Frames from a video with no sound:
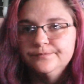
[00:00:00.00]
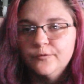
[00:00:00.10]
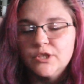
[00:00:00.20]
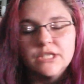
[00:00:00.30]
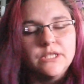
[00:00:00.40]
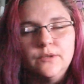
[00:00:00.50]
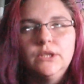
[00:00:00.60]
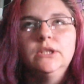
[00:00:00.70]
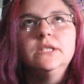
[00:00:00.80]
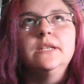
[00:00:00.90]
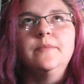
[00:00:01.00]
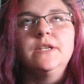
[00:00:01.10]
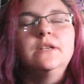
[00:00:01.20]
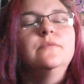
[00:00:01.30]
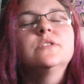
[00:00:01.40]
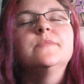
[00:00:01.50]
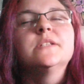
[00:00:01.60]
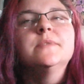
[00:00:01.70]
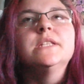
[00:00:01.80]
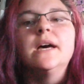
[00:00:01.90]
which is no longer a 10 by 10, which makes
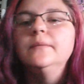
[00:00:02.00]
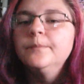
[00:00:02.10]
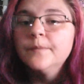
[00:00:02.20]
me sad,